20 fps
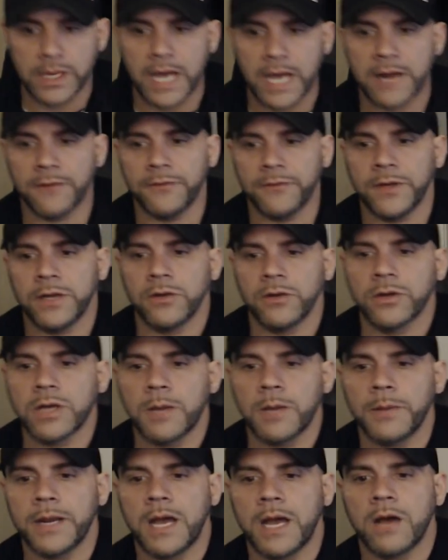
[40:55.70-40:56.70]
got a video
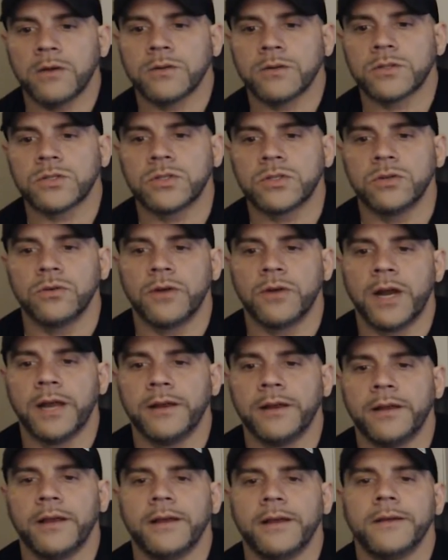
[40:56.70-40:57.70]
coming out soon,
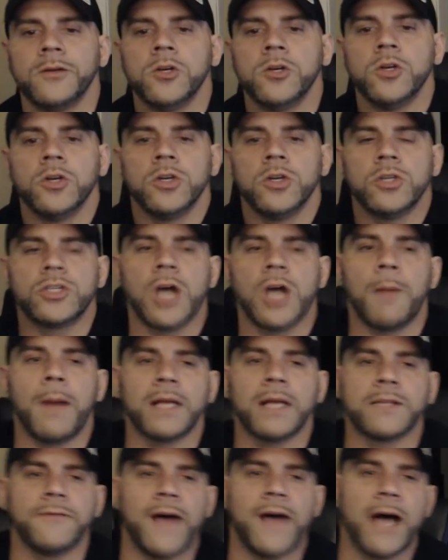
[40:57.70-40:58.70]
right? You
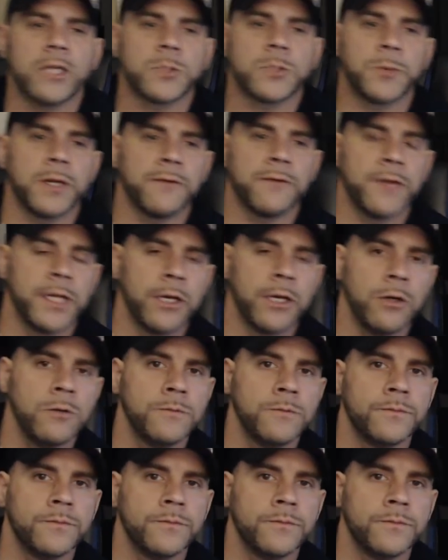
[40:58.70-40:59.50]
talking about the spring video?